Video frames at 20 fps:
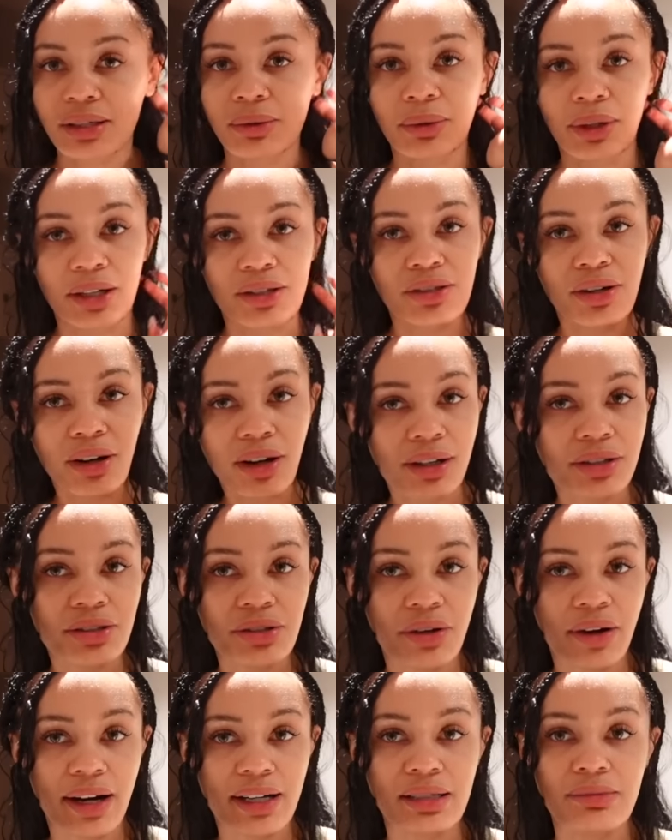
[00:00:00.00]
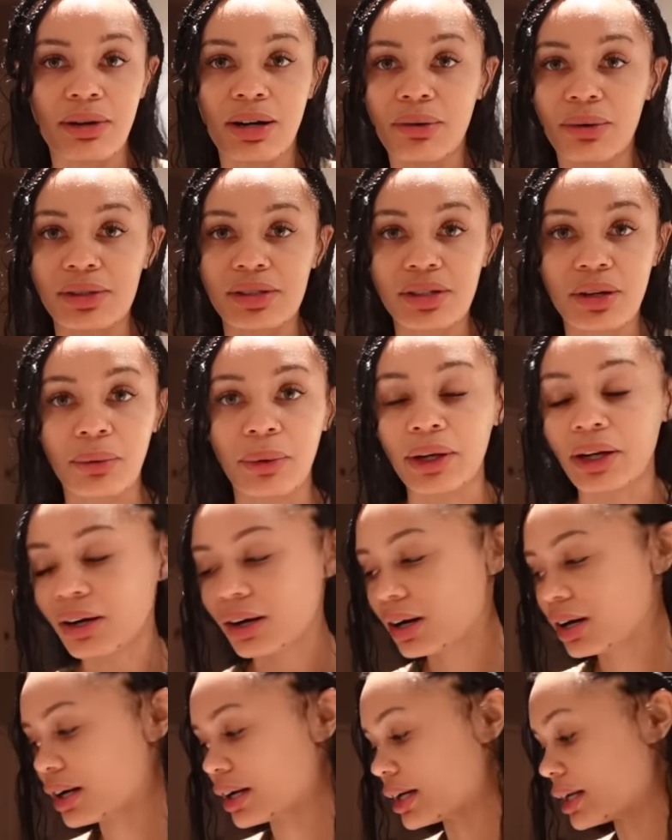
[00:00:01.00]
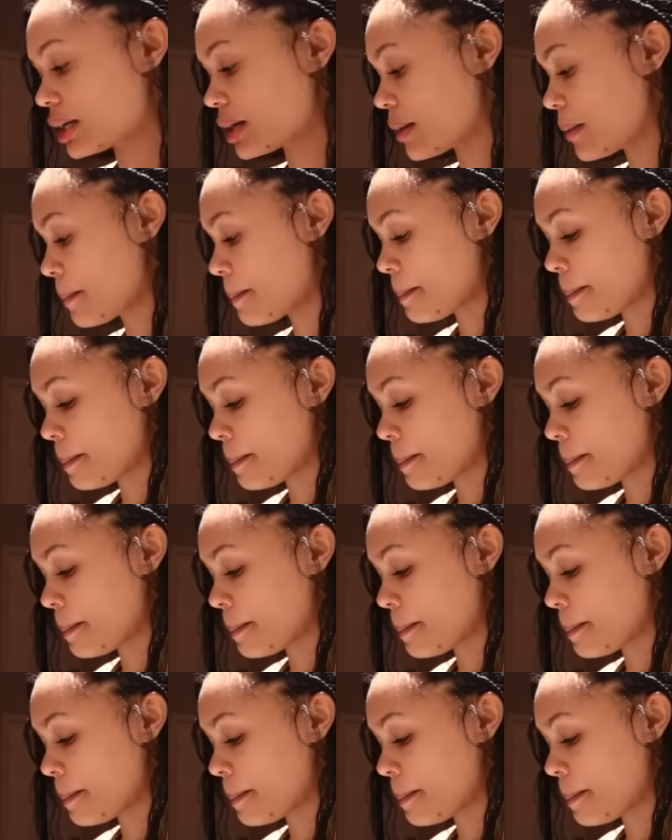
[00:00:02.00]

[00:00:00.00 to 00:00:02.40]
want to talk to you guys about what's going on.